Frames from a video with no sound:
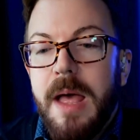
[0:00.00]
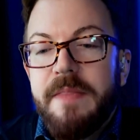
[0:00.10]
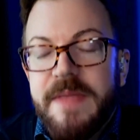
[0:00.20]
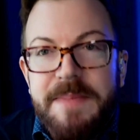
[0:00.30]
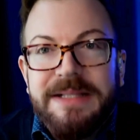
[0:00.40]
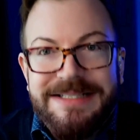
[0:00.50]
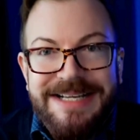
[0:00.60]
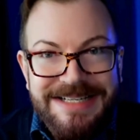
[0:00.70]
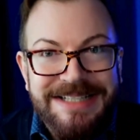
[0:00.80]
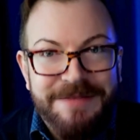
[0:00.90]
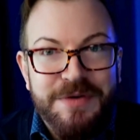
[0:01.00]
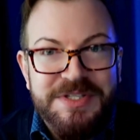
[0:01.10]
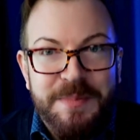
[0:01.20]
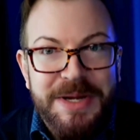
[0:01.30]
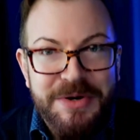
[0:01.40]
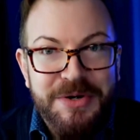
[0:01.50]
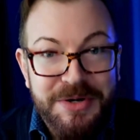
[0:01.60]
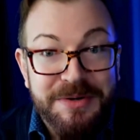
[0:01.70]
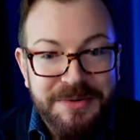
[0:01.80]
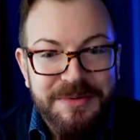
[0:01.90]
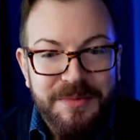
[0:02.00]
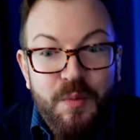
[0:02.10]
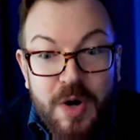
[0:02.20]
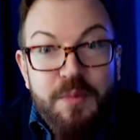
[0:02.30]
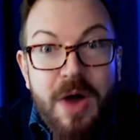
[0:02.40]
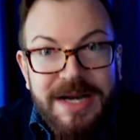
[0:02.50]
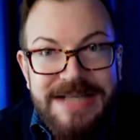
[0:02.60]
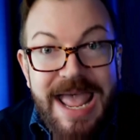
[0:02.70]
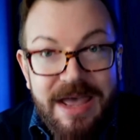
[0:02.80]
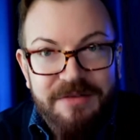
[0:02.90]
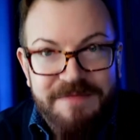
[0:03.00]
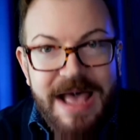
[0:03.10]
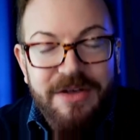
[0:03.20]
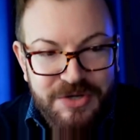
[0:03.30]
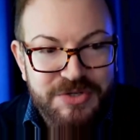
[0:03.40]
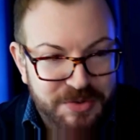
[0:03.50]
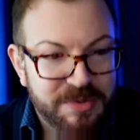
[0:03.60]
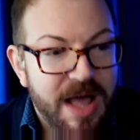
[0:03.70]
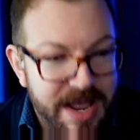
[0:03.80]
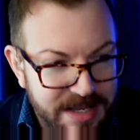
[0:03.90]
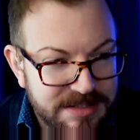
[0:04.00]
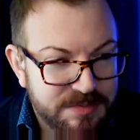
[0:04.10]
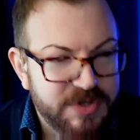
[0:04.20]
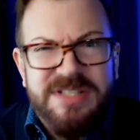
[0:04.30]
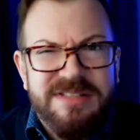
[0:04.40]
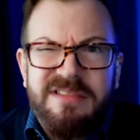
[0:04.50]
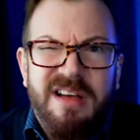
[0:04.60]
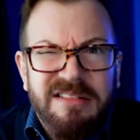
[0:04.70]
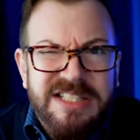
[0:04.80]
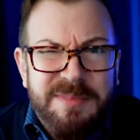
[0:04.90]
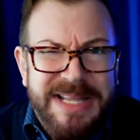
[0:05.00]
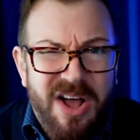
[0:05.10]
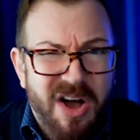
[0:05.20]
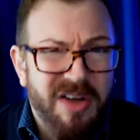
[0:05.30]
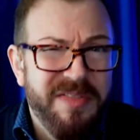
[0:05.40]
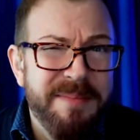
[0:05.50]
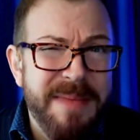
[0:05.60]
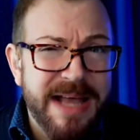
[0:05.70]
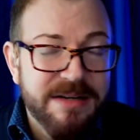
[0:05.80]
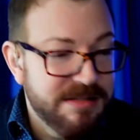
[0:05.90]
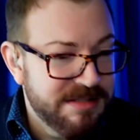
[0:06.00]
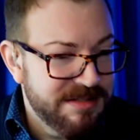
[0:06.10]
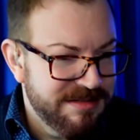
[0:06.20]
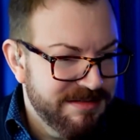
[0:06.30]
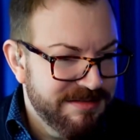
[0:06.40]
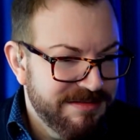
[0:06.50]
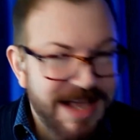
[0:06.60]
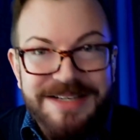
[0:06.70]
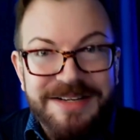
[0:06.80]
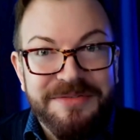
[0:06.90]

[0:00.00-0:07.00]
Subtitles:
the ability to deliver superior work product and value to clients, which is ultimately all that matters, kind of.